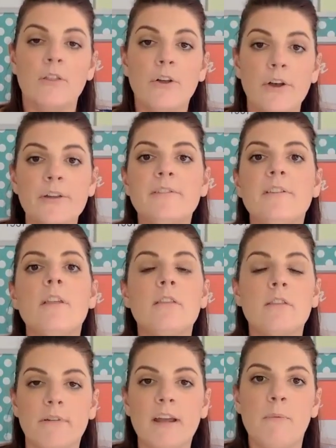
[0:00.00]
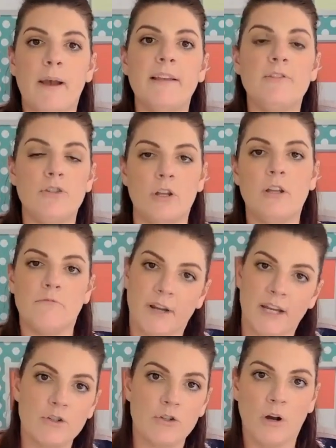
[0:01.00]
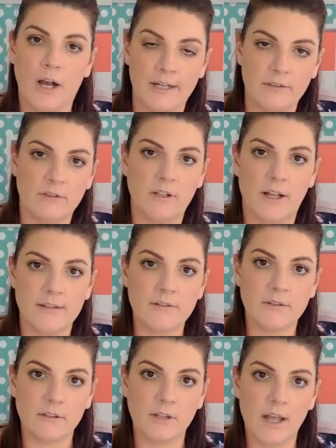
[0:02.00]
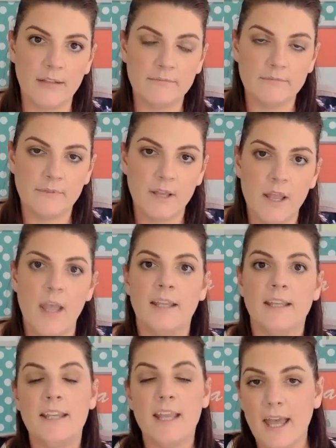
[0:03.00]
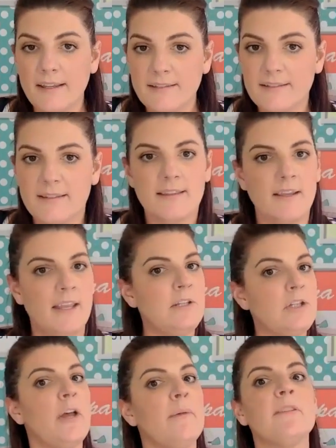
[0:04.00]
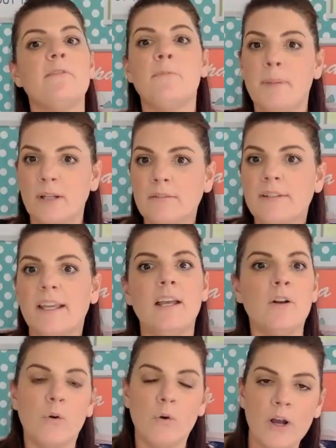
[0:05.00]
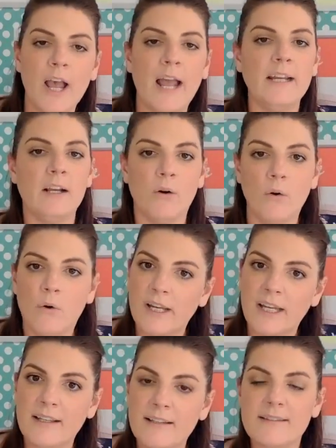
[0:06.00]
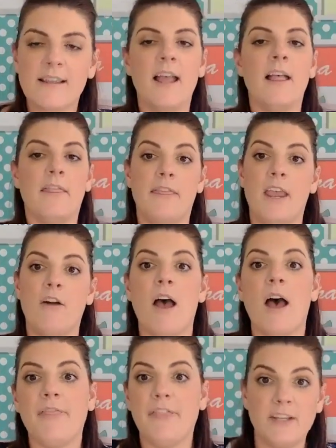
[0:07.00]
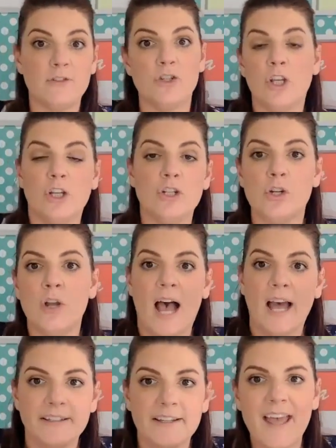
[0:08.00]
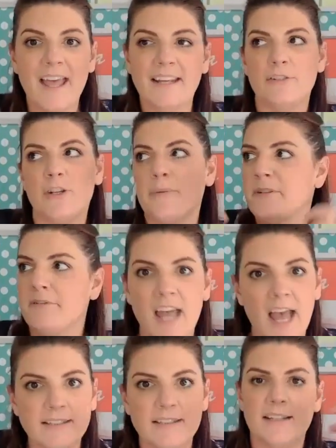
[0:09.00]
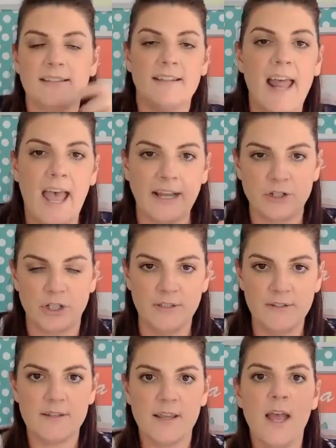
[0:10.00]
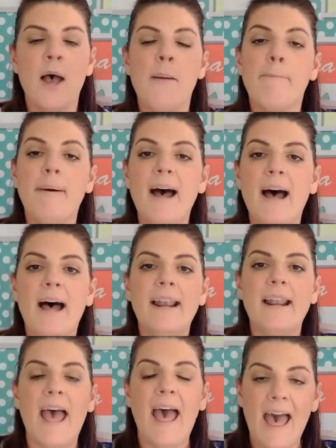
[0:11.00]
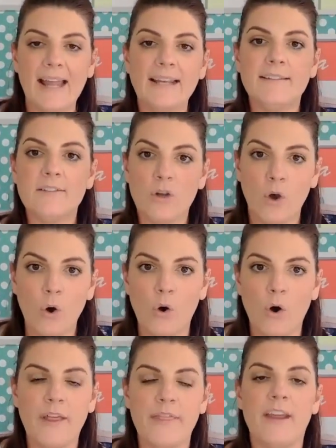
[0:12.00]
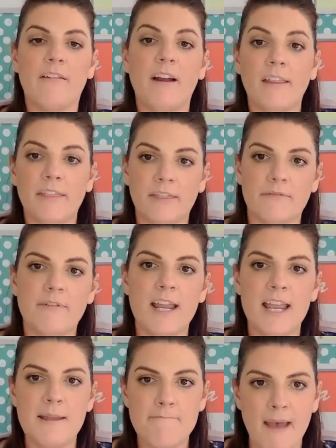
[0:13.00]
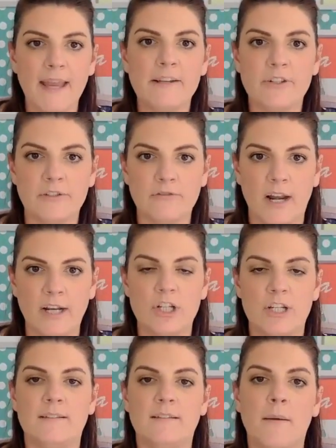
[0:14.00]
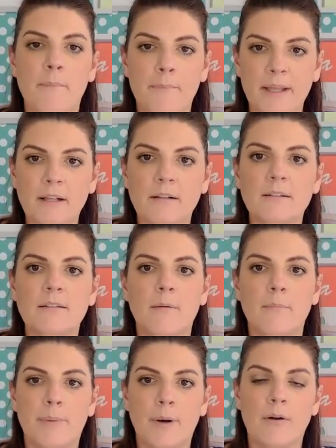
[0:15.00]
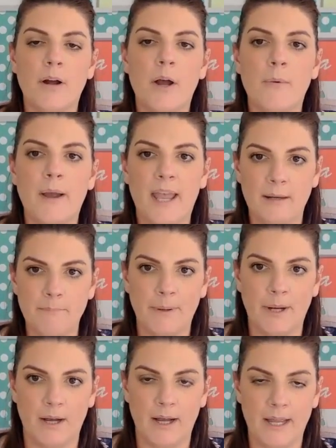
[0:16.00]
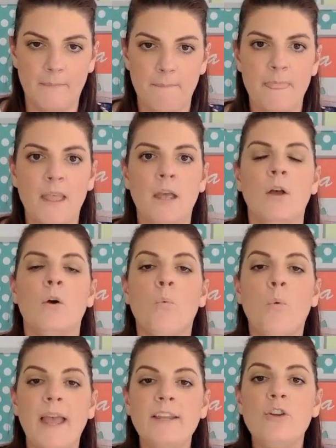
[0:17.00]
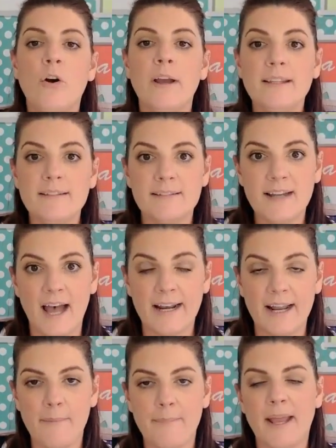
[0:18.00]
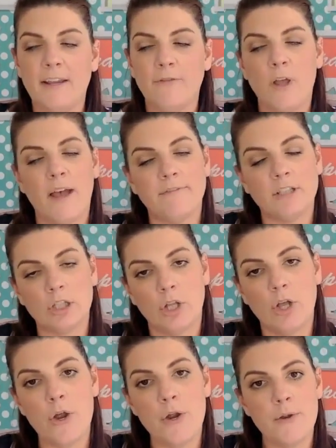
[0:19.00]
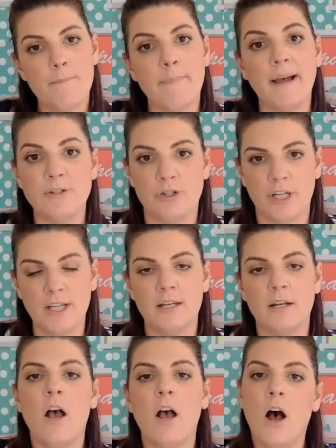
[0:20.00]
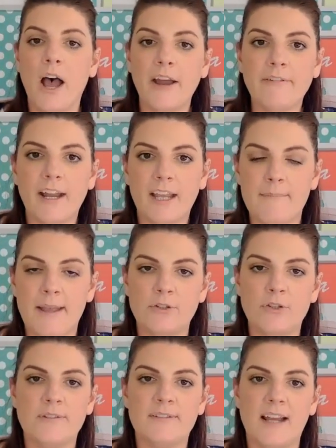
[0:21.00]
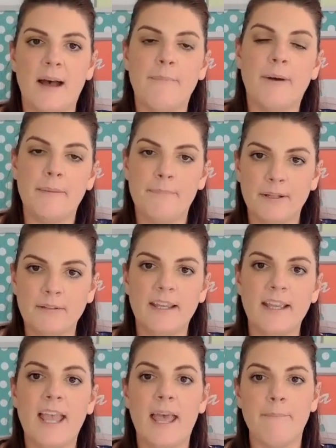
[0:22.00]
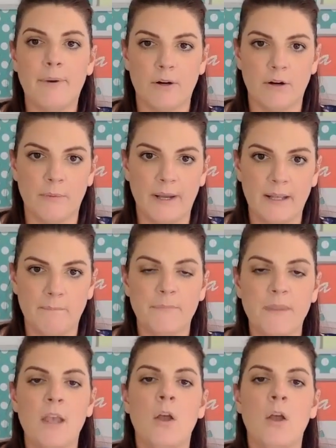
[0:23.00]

Those are the 3 ways you can reach your ideal clients online. Yes, in terms of building an organic audience, there are things you can do under that in terms of tactics and actions, but at its core, there are 3 major strategies: build, borrow, and buy. When you're in startup, and if you have a low budget, I recommend you start by building and borrowing.